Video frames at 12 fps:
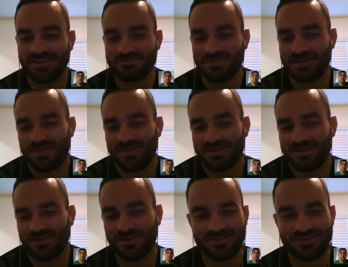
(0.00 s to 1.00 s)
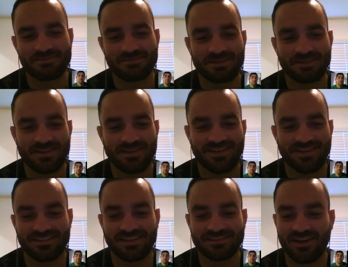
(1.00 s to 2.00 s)
I might bet both. I might bet it. I
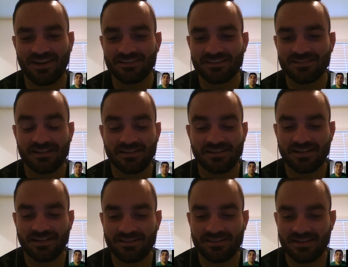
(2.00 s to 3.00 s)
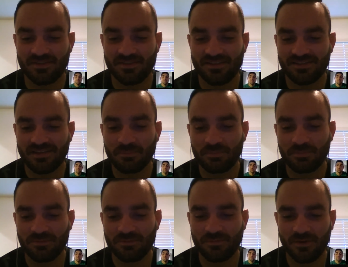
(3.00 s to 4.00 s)
like the odds. Like I said earlier
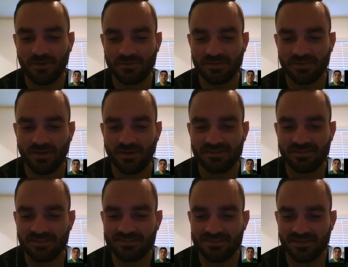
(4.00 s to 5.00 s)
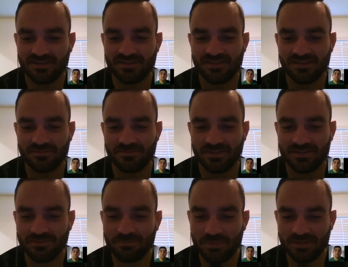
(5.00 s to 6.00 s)
before this podcast started, if
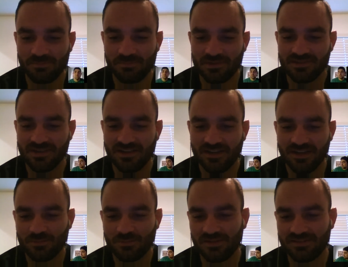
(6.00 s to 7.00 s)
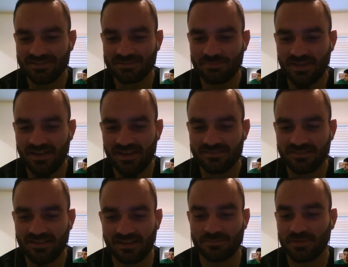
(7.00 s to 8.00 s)
enough people are willing to bet,
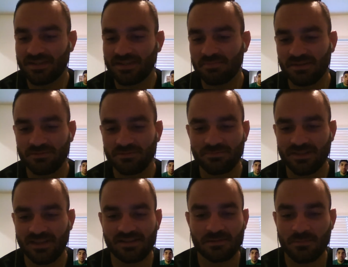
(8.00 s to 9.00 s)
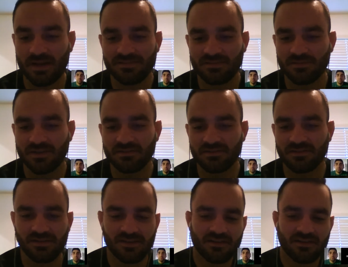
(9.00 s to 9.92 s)
to me, Khabib should be like a -200.